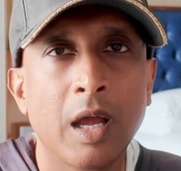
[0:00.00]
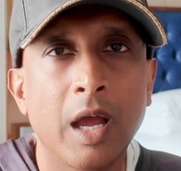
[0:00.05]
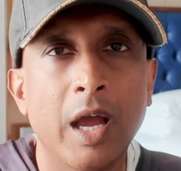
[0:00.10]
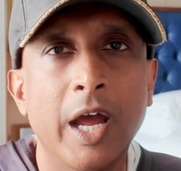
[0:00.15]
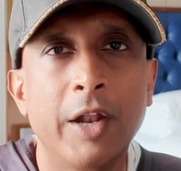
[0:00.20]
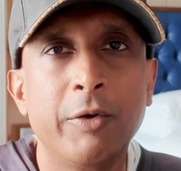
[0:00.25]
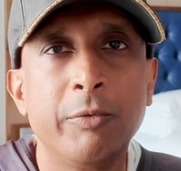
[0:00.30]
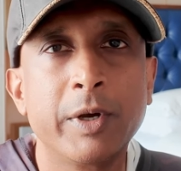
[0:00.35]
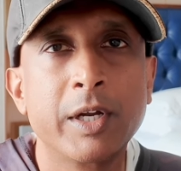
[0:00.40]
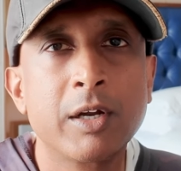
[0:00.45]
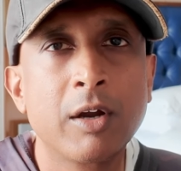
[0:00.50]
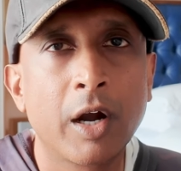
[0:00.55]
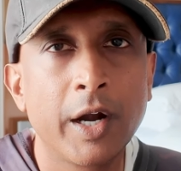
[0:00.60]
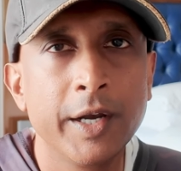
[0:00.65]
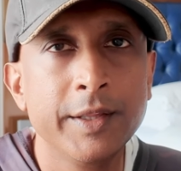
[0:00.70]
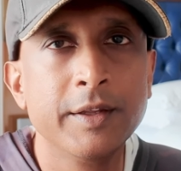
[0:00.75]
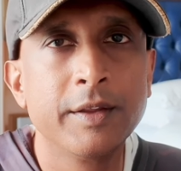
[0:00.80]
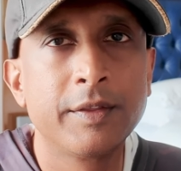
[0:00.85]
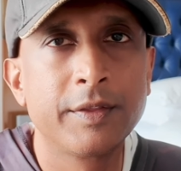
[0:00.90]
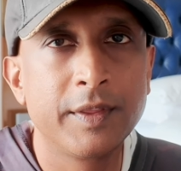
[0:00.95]
And
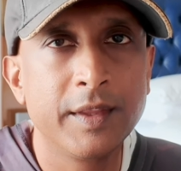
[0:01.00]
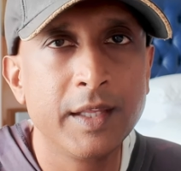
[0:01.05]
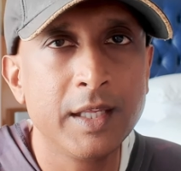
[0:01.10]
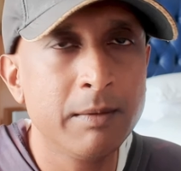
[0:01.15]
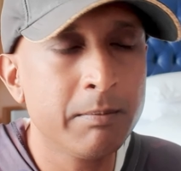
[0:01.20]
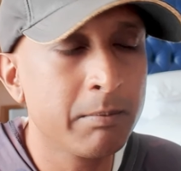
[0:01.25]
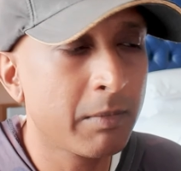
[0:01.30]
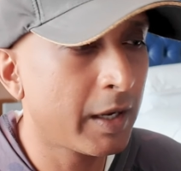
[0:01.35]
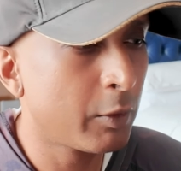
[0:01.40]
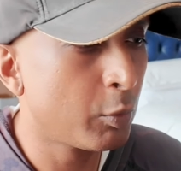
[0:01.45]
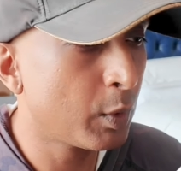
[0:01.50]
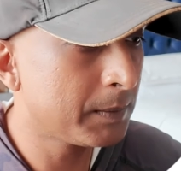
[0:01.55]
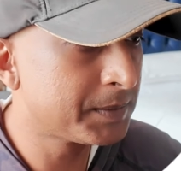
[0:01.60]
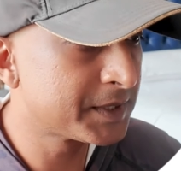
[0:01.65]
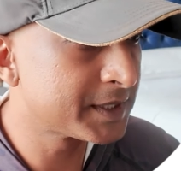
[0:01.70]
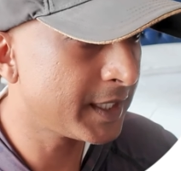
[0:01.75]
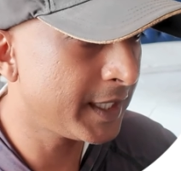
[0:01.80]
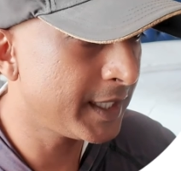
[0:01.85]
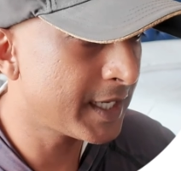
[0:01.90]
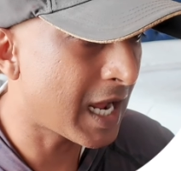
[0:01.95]
regarding the theme, my
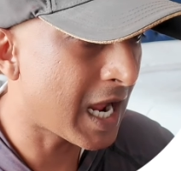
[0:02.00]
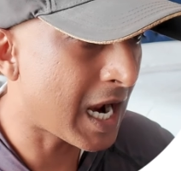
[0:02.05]
website,